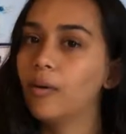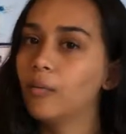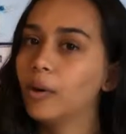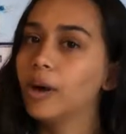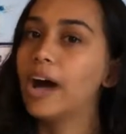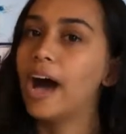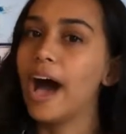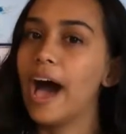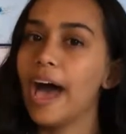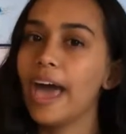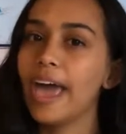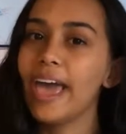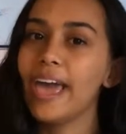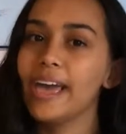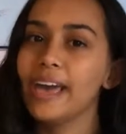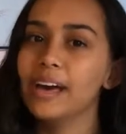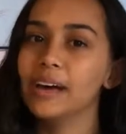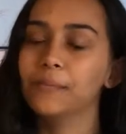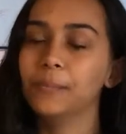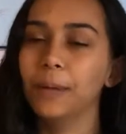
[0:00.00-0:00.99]
What I
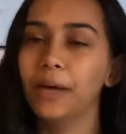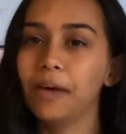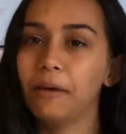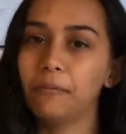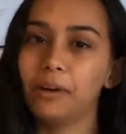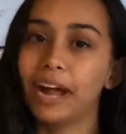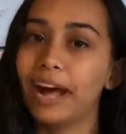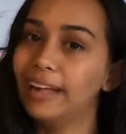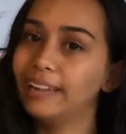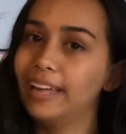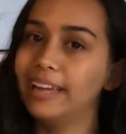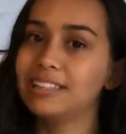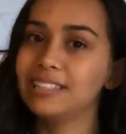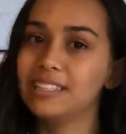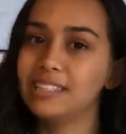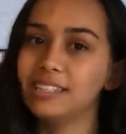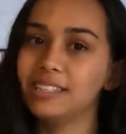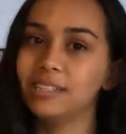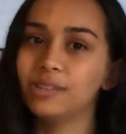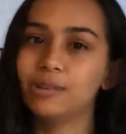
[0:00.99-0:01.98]
am and what I like
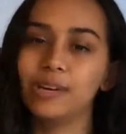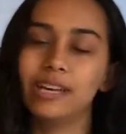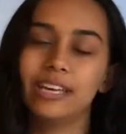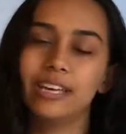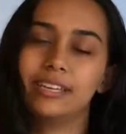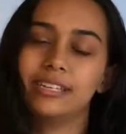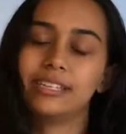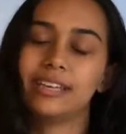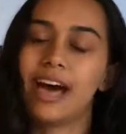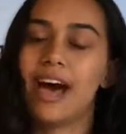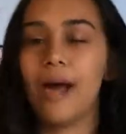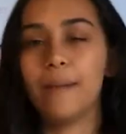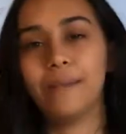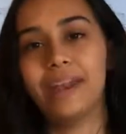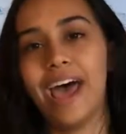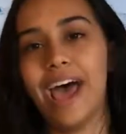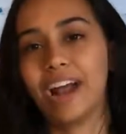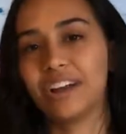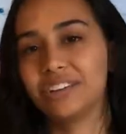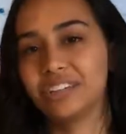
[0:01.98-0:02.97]
to do is I'm
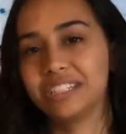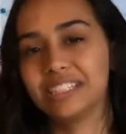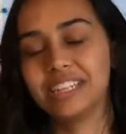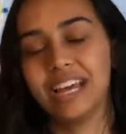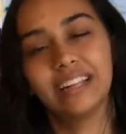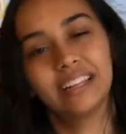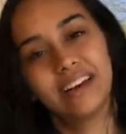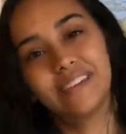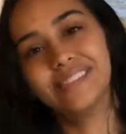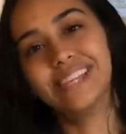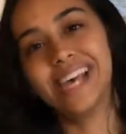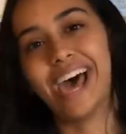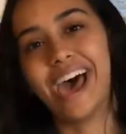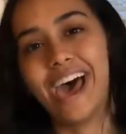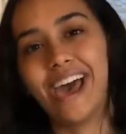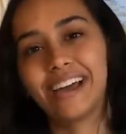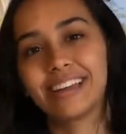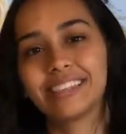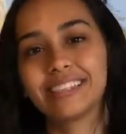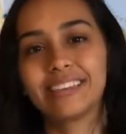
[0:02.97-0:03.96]
an actress. I love to
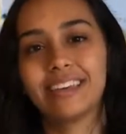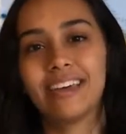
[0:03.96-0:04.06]
act.